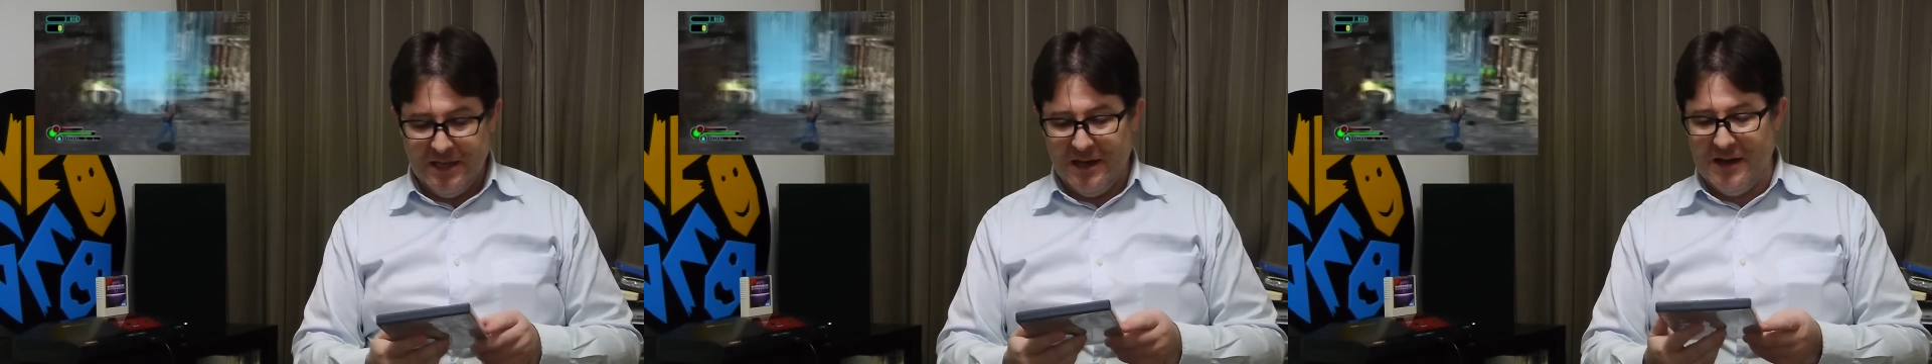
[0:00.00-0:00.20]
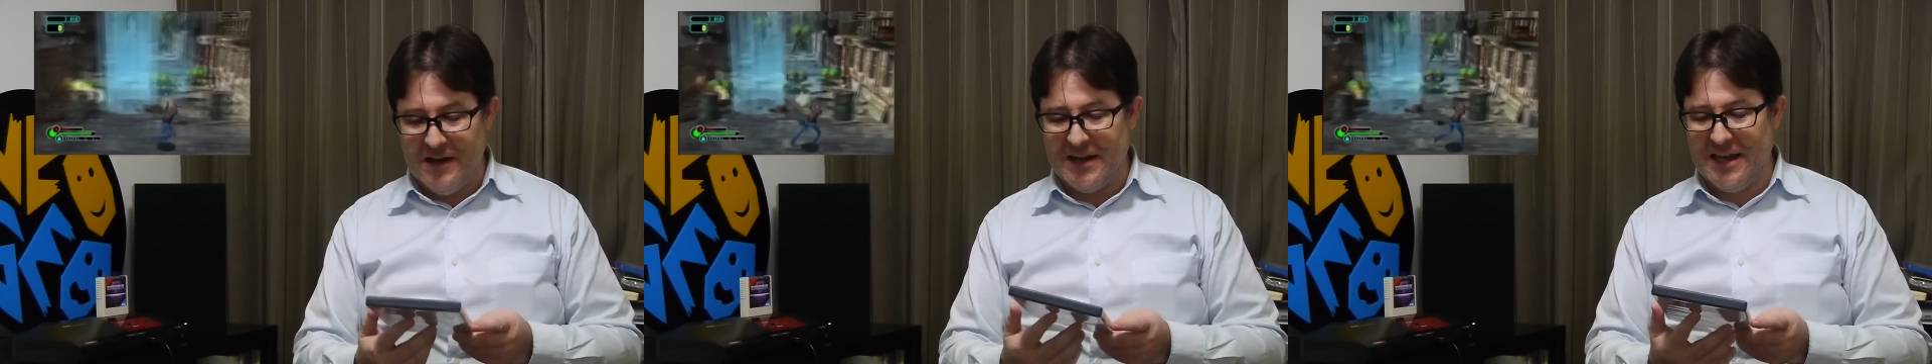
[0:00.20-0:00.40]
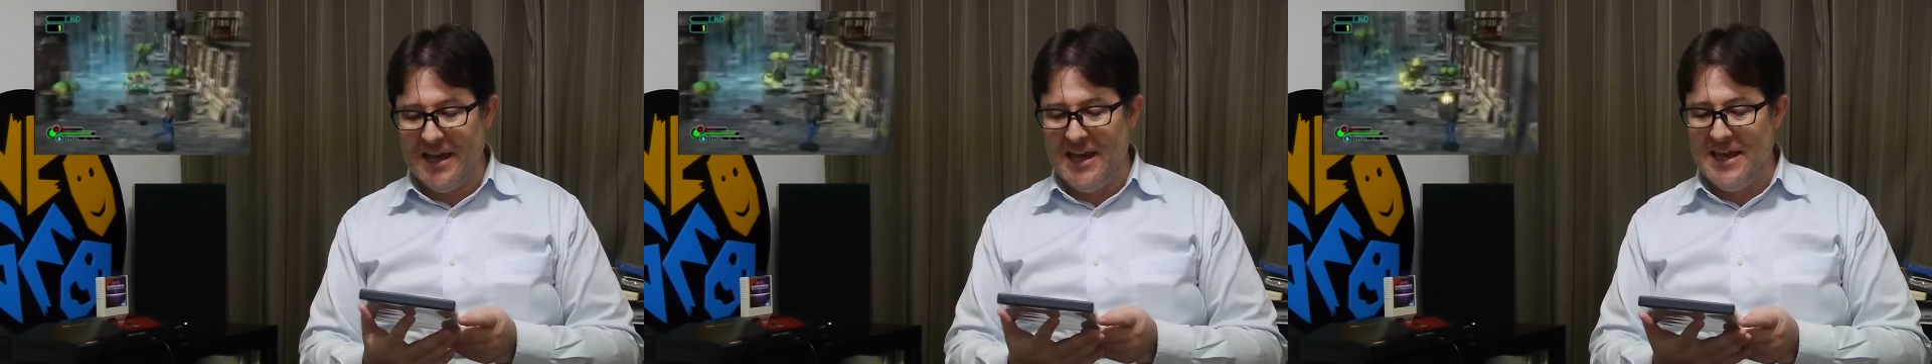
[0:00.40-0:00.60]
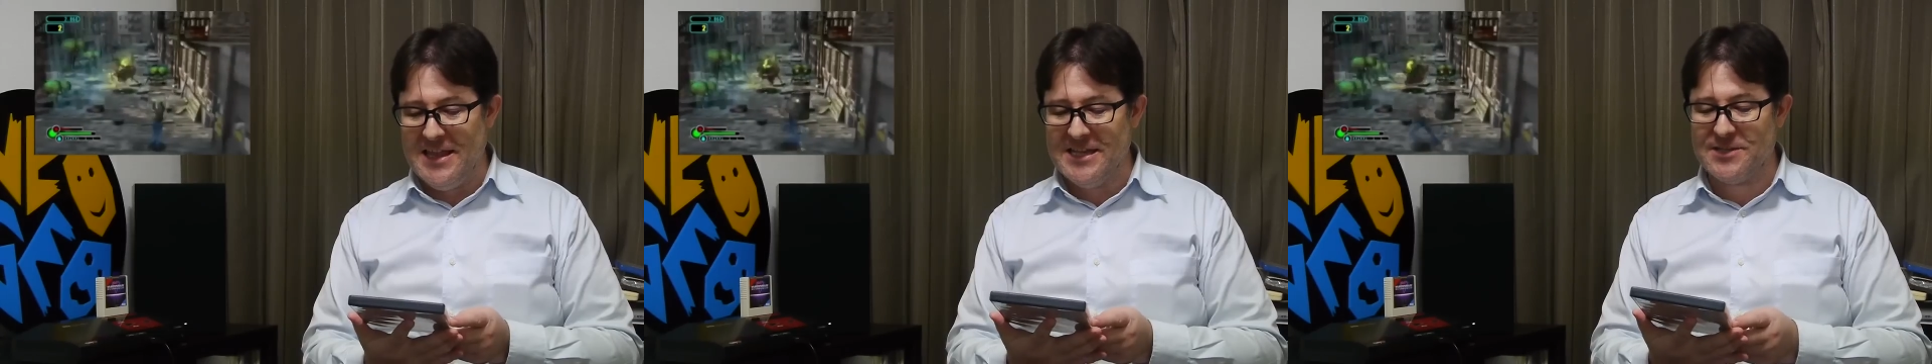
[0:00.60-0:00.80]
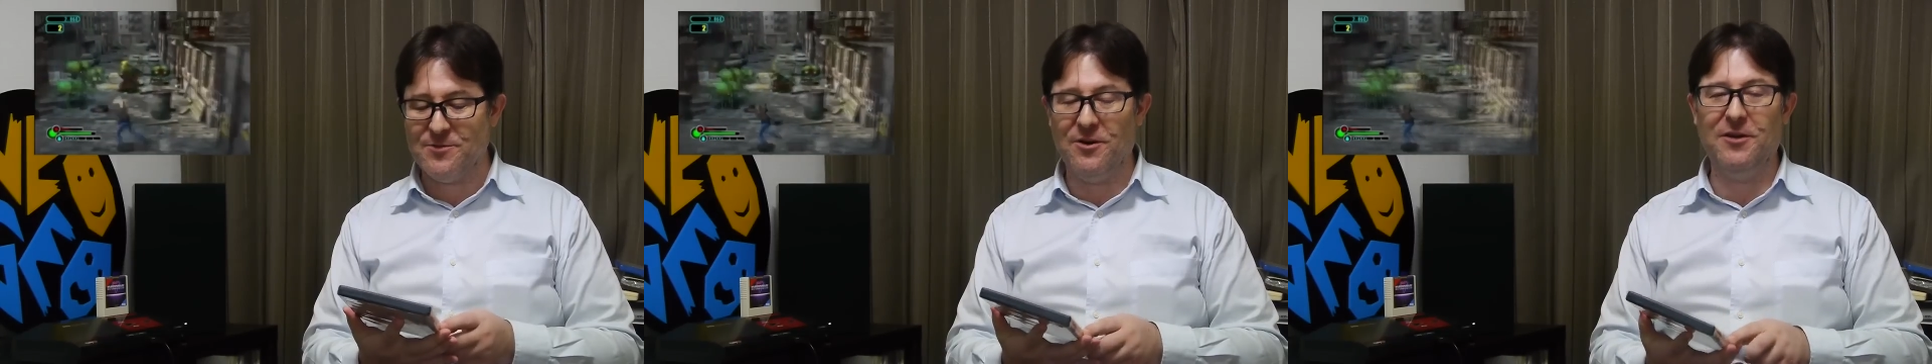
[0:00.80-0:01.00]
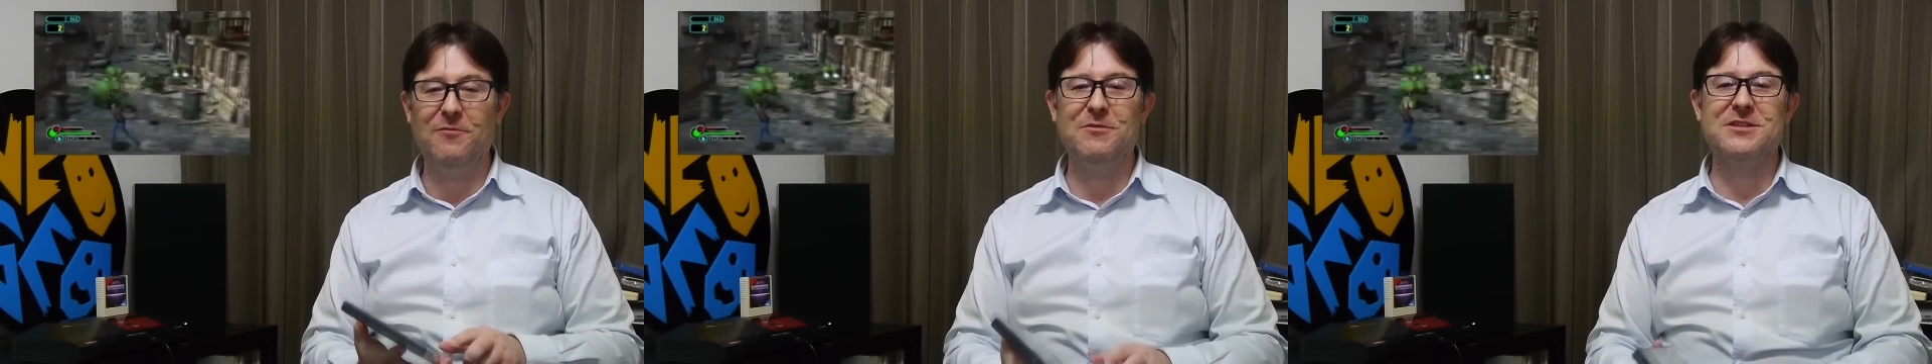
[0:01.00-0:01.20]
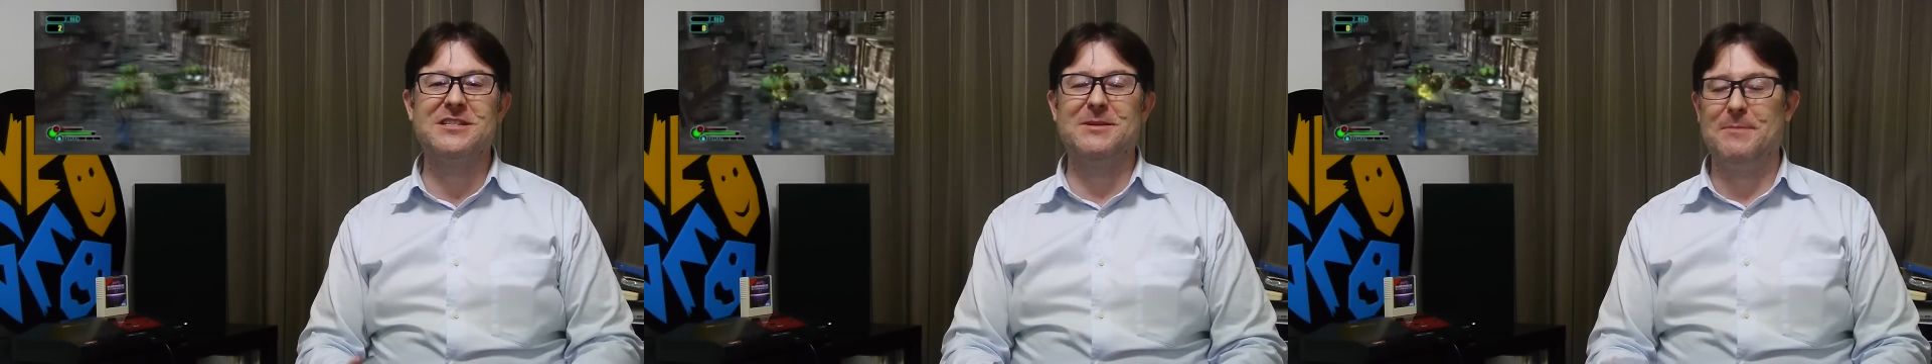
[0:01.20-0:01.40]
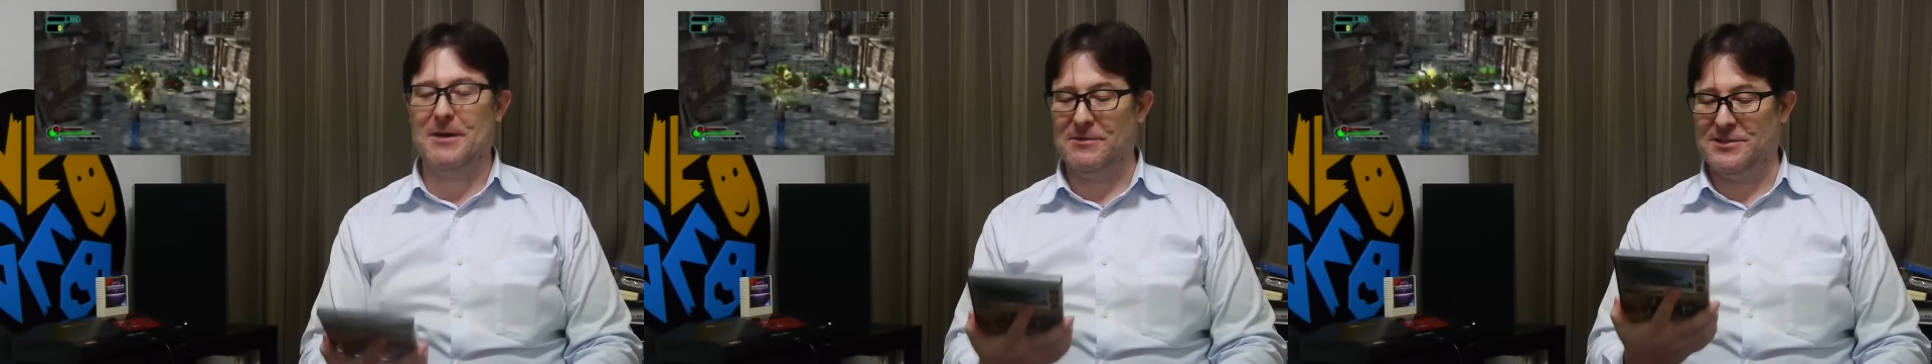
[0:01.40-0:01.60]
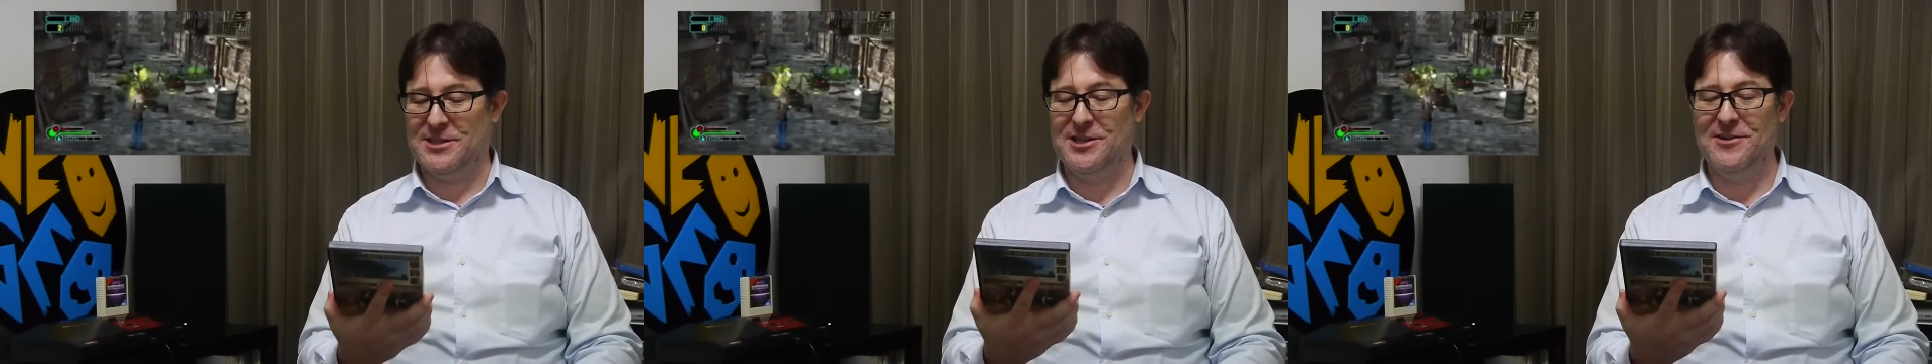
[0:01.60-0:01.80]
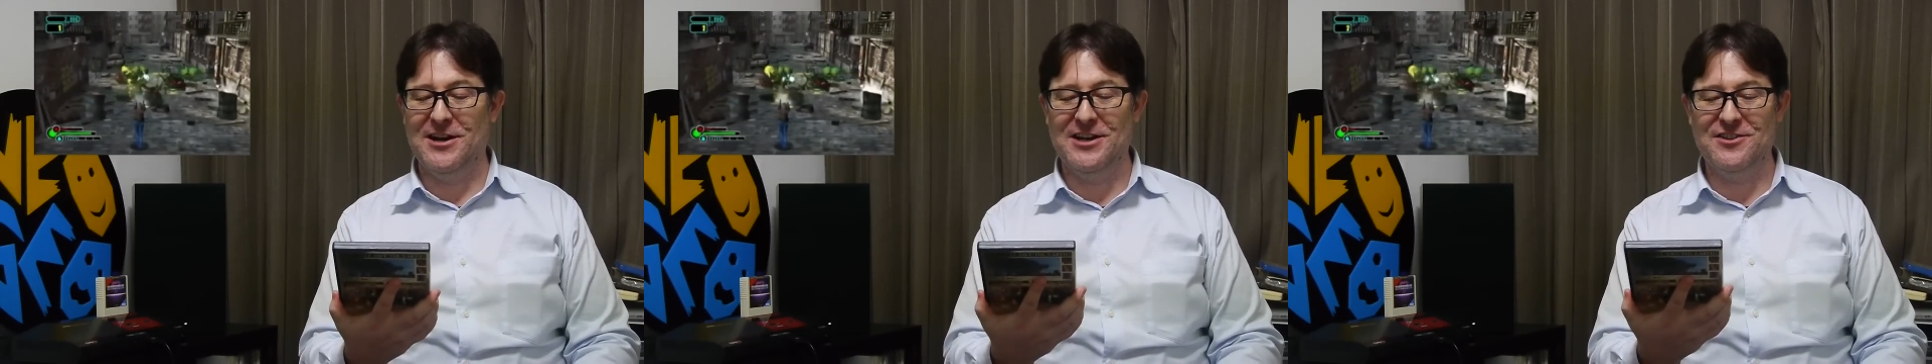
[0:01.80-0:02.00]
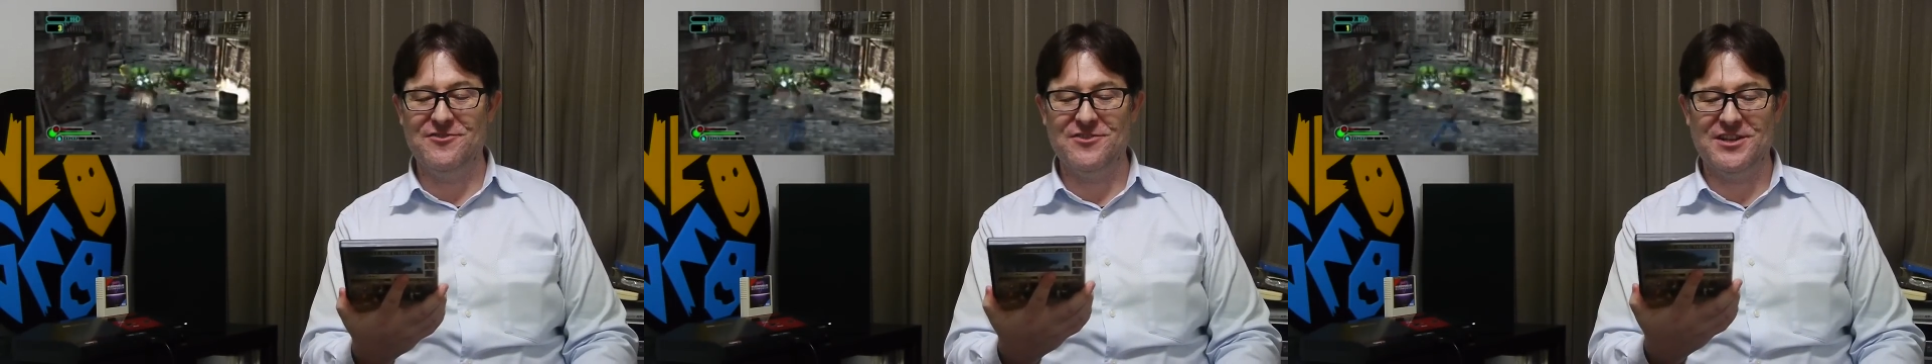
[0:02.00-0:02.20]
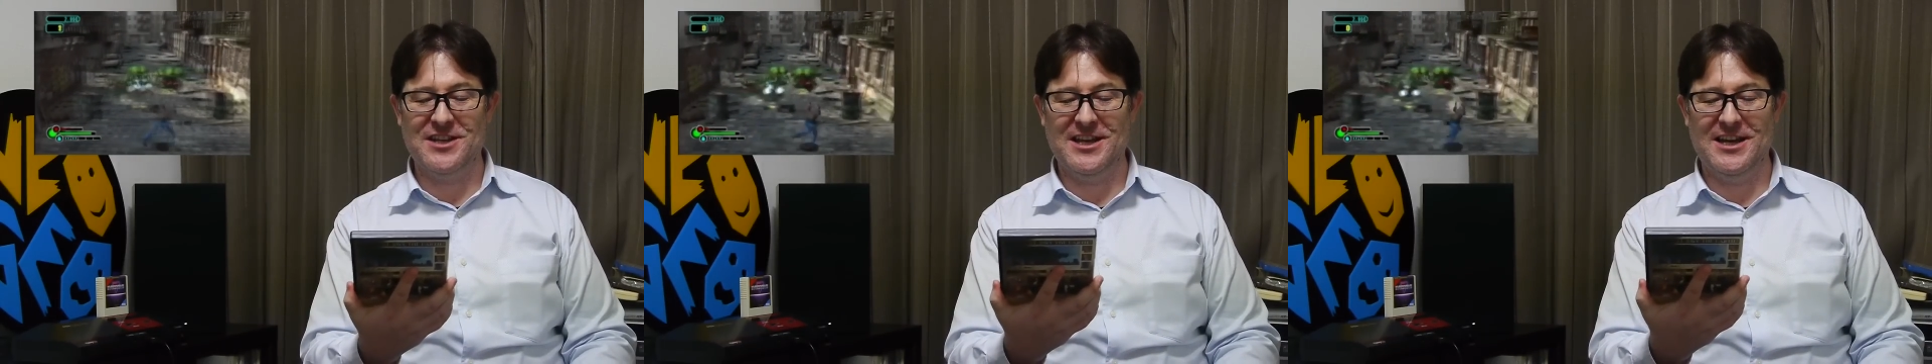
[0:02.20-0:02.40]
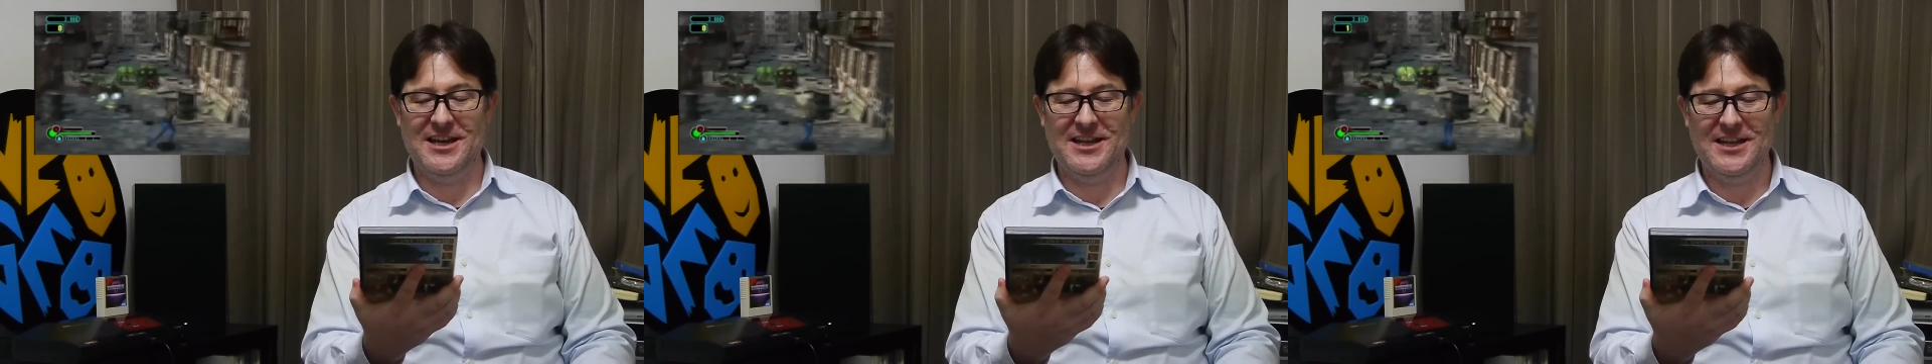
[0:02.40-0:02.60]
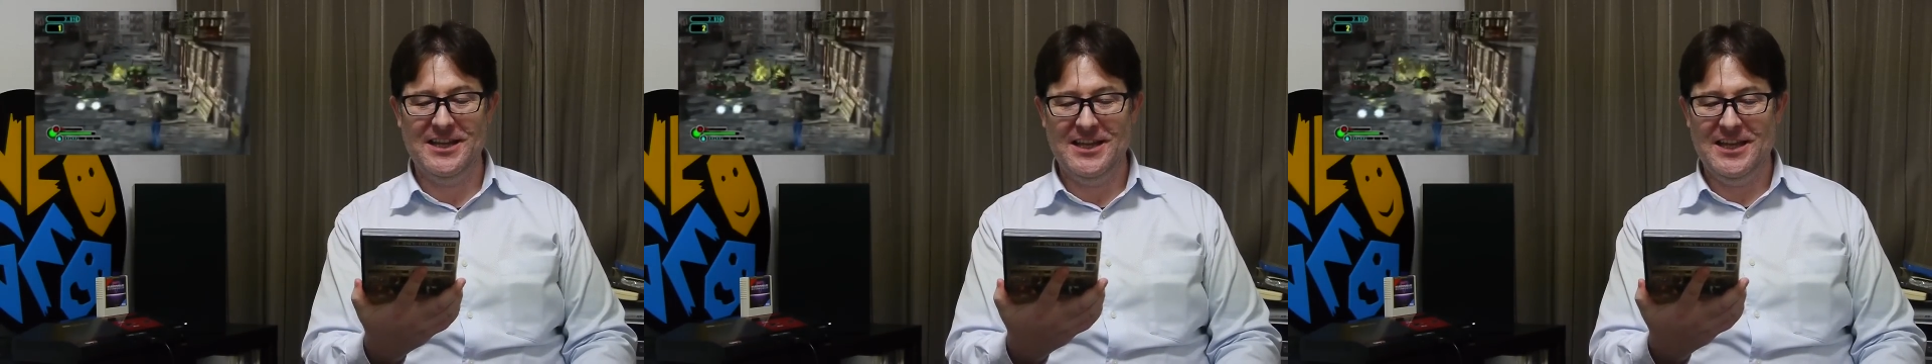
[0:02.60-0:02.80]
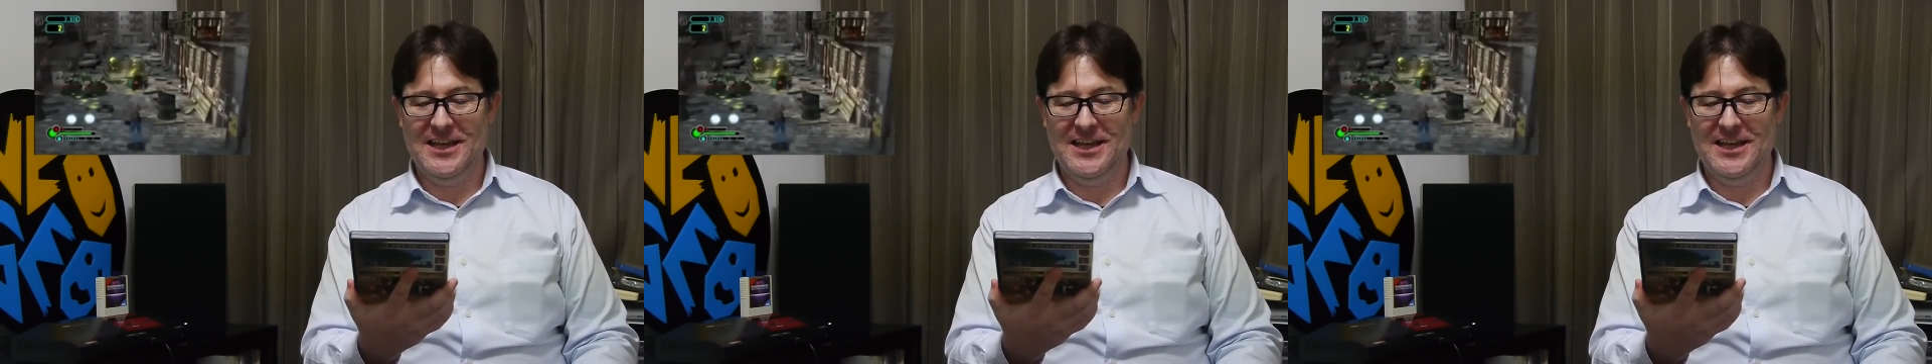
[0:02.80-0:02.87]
Okay, this one was about 200 yen.